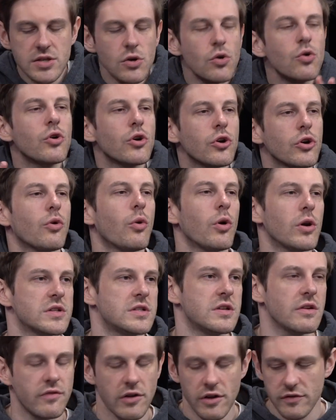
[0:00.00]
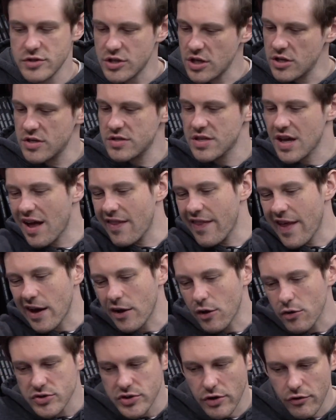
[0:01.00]
all good quality of life changes, and that
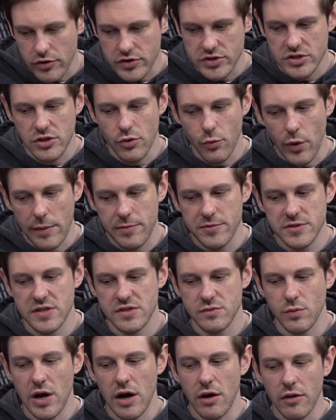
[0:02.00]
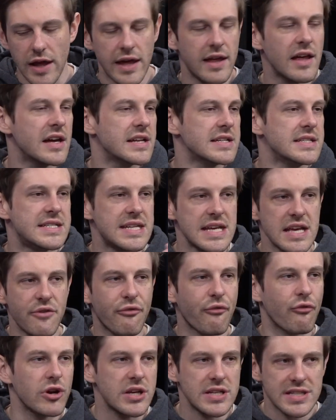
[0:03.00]
goes across to the weapons as well. Like
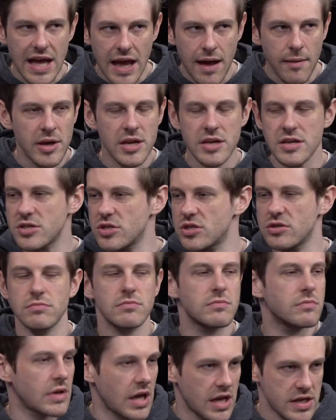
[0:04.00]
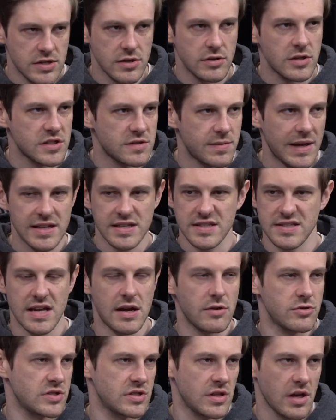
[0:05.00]
D3 damage, as you'd expect, is
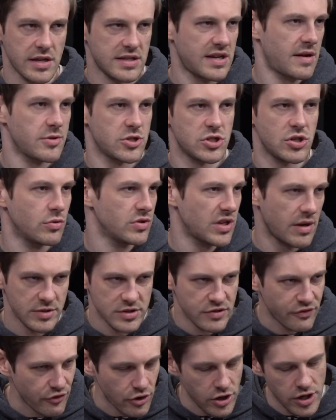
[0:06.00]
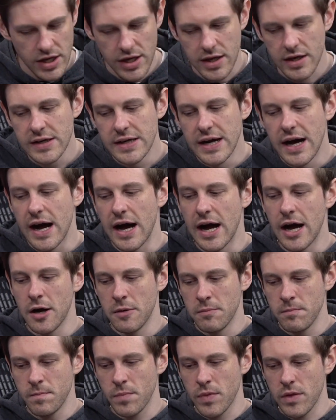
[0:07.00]
now just like damage 2 or damage 3. You
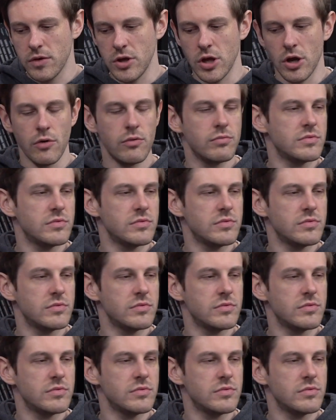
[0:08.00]
know,